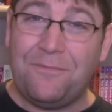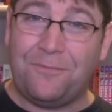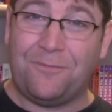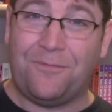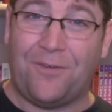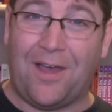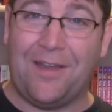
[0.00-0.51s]

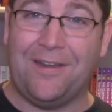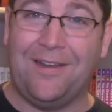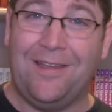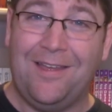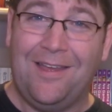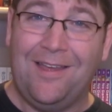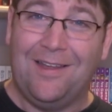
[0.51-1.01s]

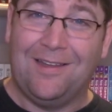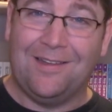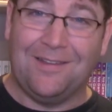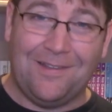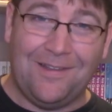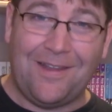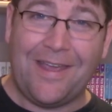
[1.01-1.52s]
fun,
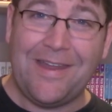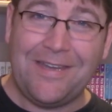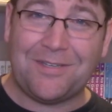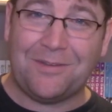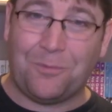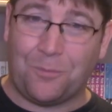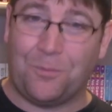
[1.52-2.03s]

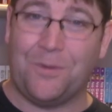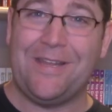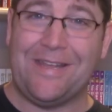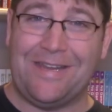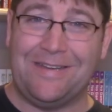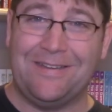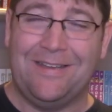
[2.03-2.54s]
light
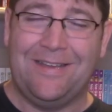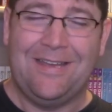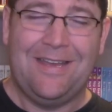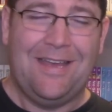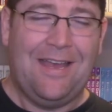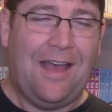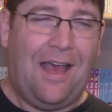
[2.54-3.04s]
read.
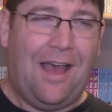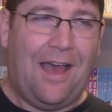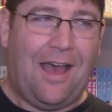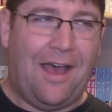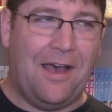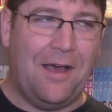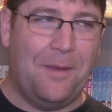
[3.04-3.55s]

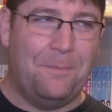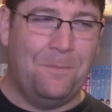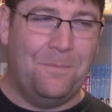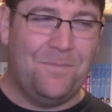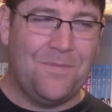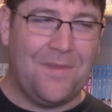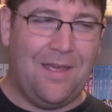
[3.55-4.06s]
I
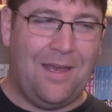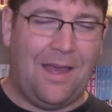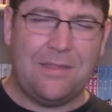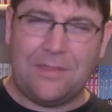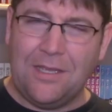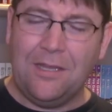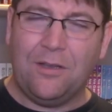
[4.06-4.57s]

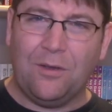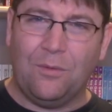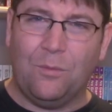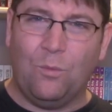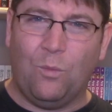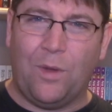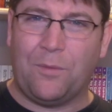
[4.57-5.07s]
think
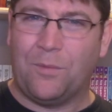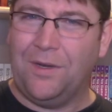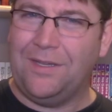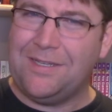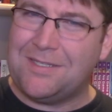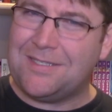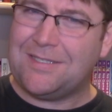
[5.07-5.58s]
what
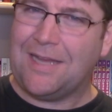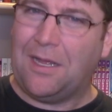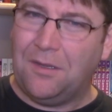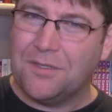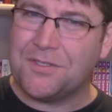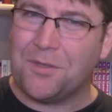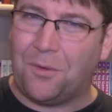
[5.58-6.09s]
really
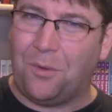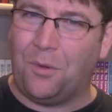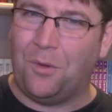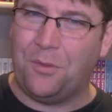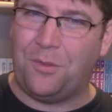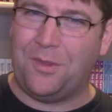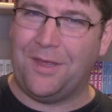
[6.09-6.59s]
sells the
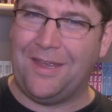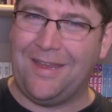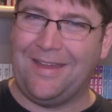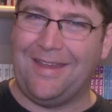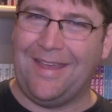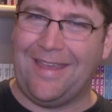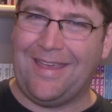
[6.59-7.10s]
whole
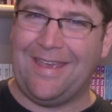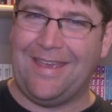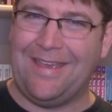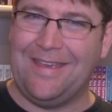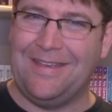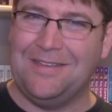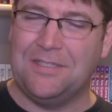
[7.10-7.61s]
thing
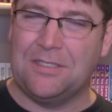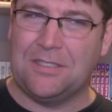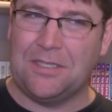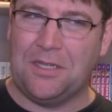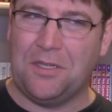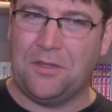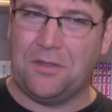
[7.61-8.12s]
is
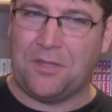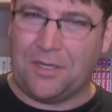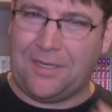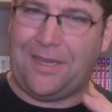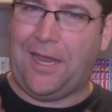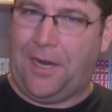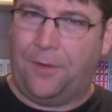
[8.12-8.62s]
the
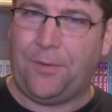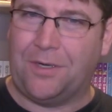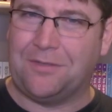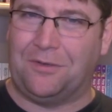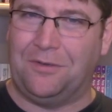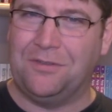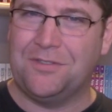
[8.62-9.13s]

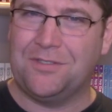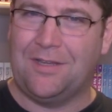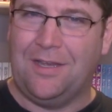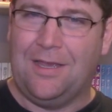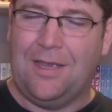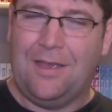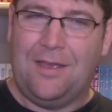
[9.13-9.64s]
characters.
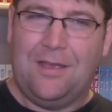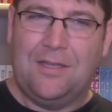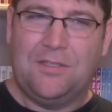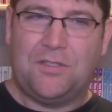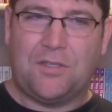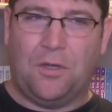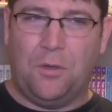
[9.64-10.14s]

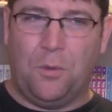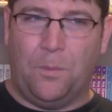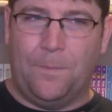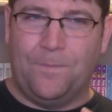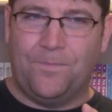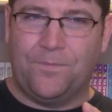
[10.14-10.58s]
So